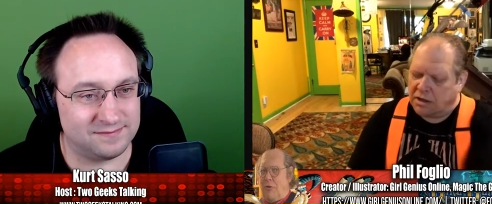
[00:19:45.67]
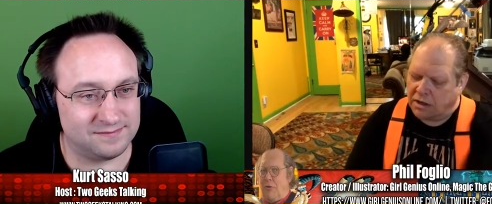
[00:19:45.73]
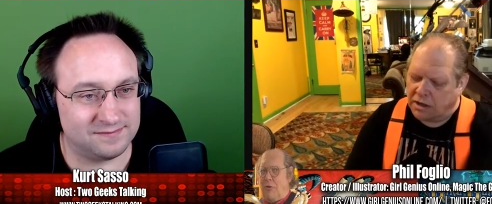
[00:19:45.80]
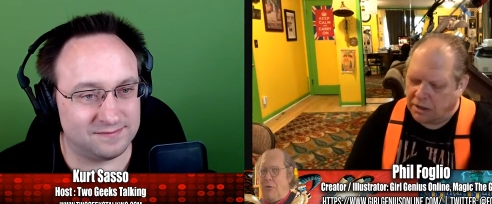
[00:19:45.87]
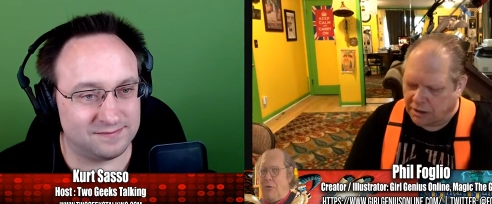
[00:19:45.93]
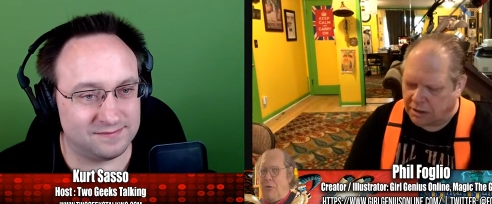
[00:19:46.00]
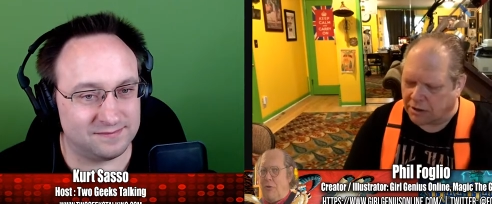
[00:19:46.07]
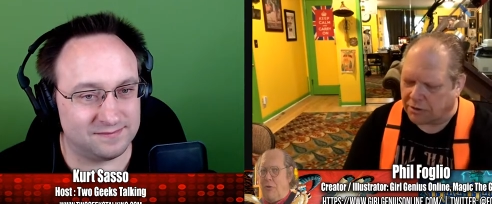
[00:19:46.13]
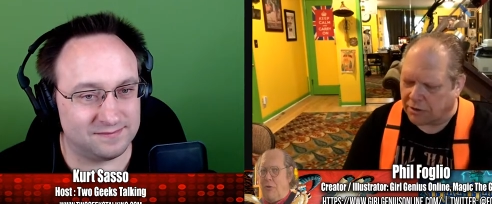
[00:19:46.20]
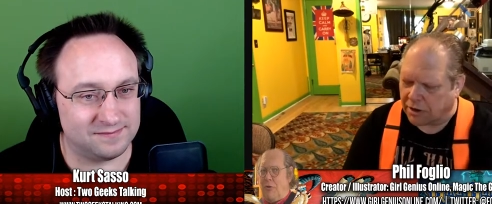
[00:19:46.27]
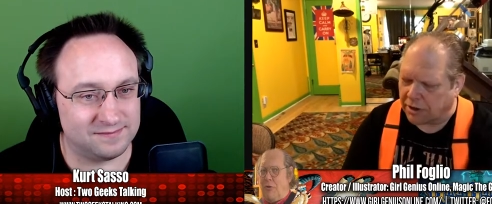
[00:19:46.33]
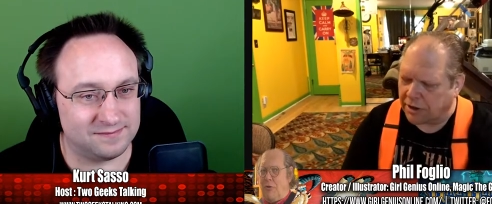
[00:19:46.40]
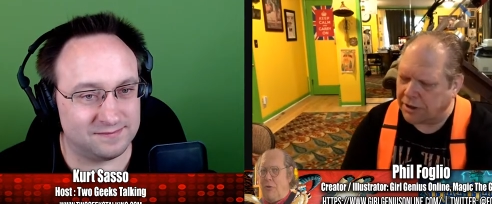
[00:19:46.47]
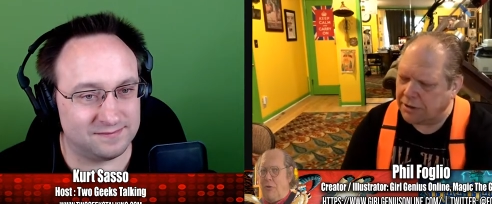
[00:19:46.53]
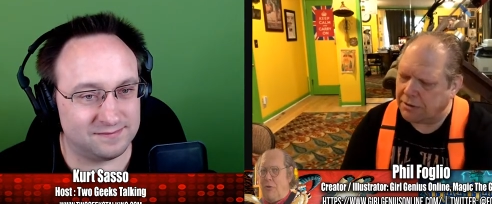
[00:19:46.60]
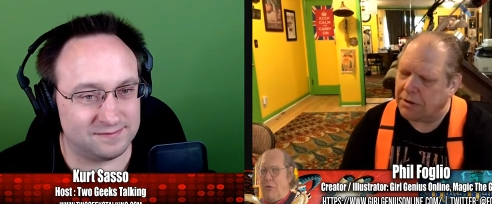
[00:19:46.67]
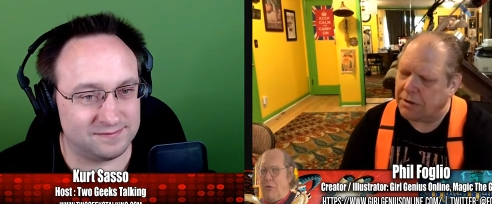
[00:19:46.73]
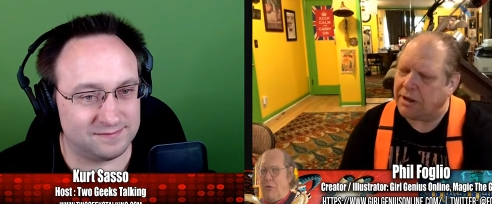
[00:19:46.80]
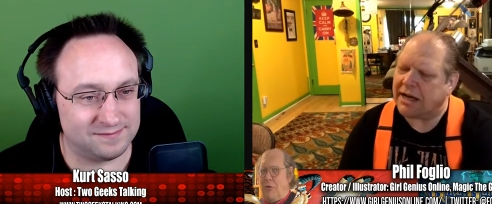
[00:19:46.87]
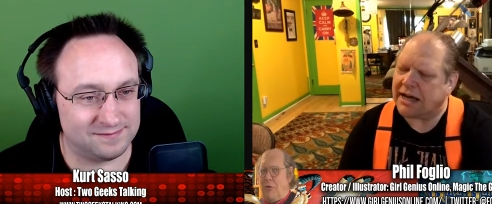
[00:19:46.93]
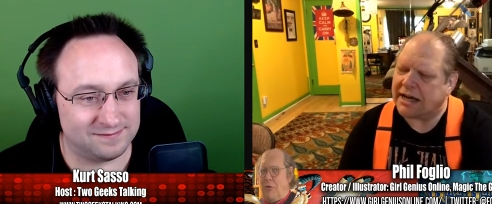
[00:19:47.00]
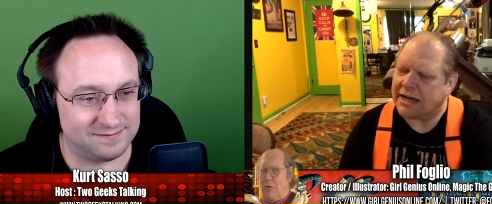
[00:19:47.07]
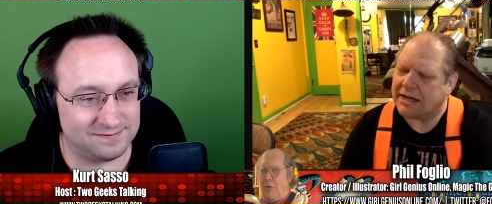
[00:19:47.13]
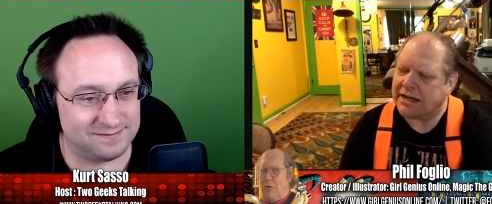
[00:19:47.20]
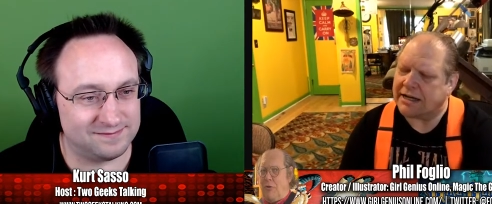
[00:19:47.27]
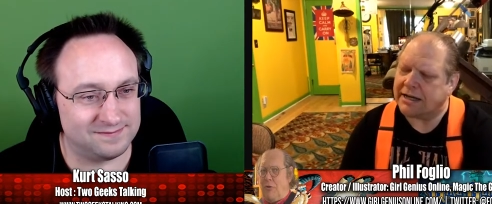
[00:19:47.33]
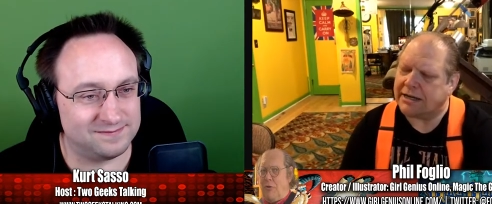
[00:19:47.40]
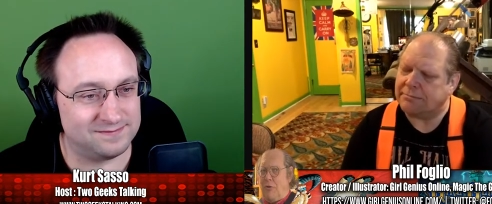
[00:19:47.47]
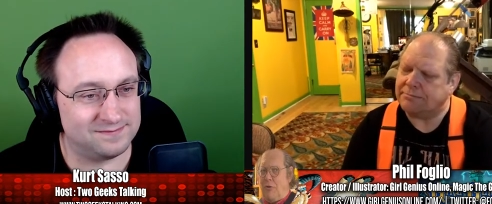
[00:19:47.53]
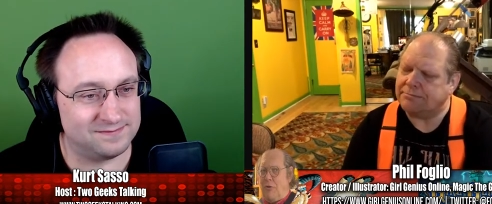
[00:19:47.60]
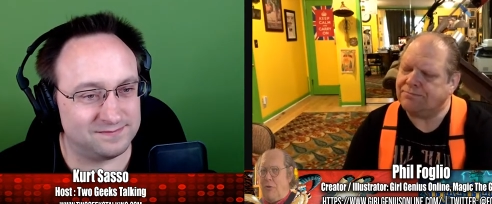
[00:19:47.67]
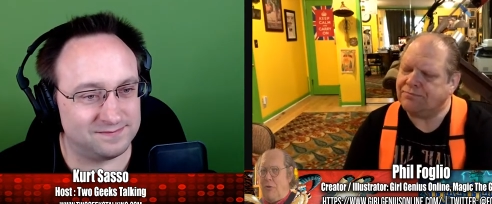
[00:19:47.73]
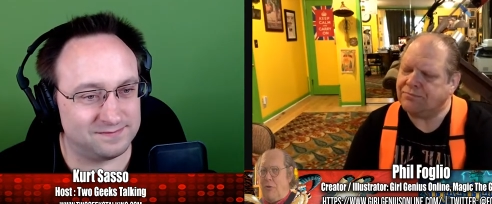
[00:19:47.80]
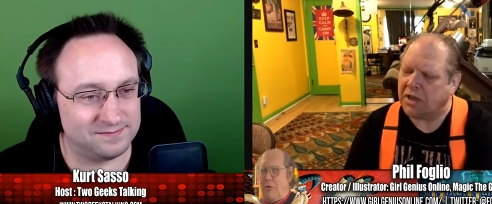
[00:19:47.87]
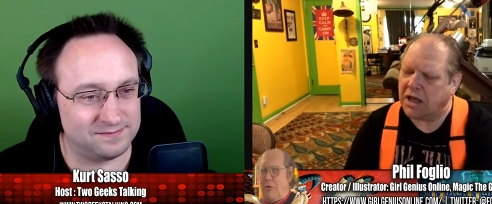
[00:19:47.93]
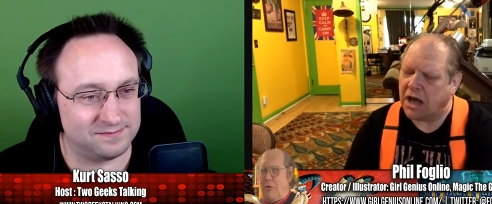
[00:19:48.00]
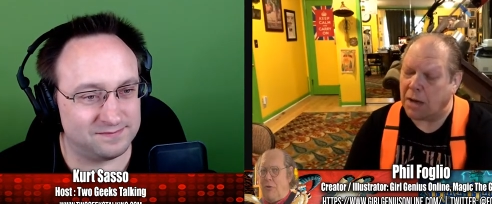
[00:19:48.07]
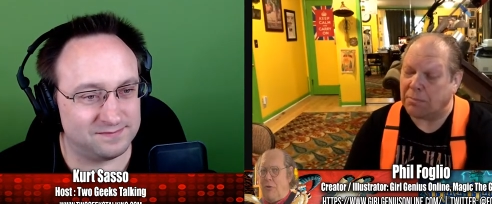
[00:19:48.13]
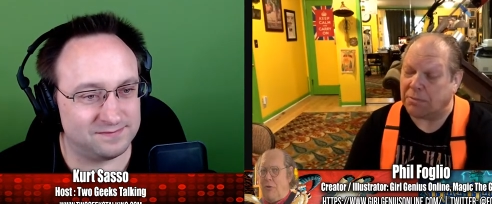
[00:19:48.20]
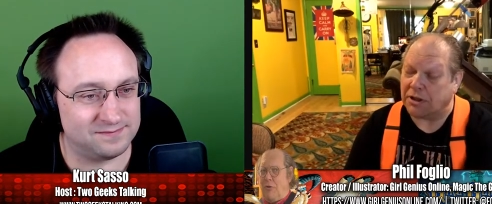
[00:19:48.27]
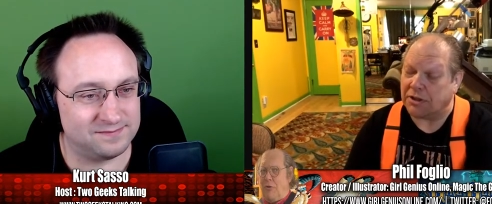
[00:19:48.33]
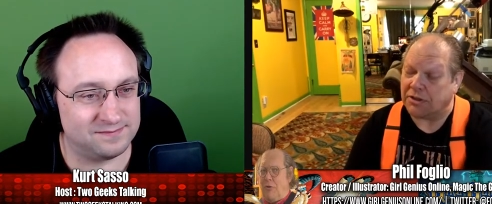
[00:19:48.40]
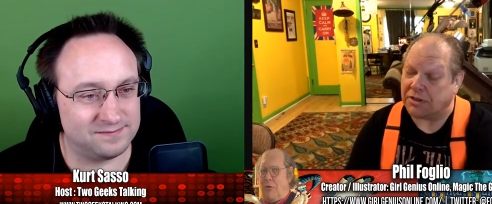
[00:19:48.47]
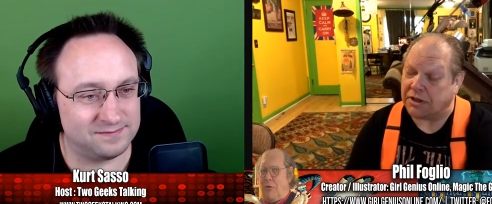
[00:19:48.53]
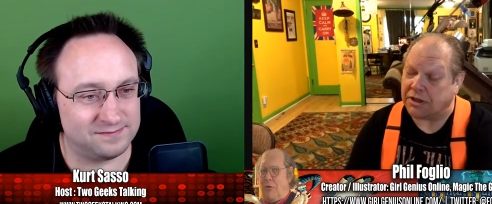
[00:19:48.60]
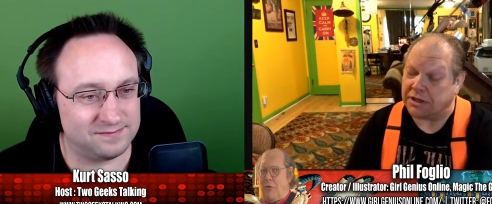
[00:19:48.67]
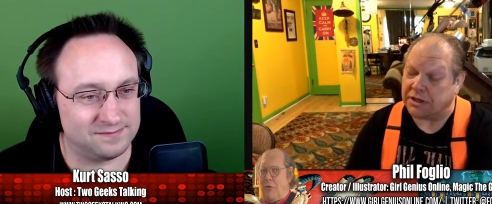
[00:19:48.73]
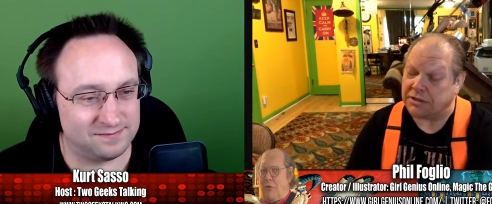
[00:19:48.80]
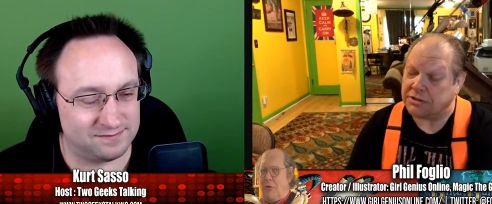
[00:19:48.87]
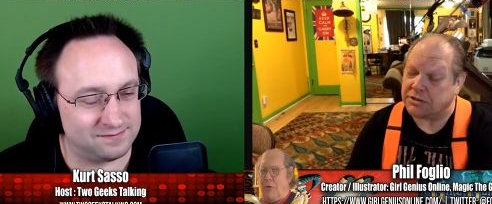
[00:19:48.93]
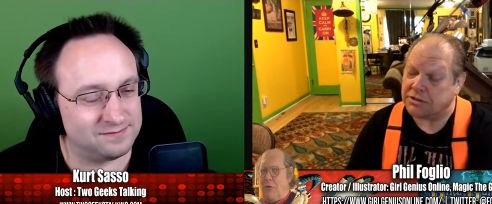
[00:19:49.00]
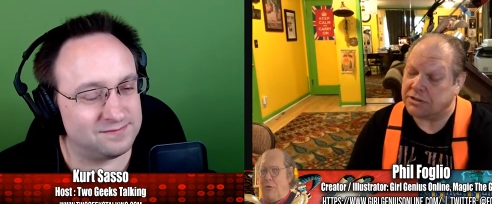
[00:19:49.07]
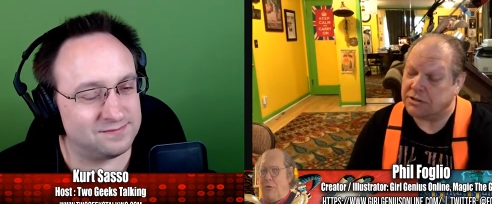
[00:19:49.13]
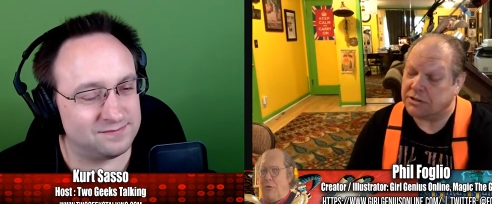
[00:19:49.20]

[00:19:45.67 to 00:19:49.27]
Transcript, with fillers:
Speaker 1: All right. Um, couple of things.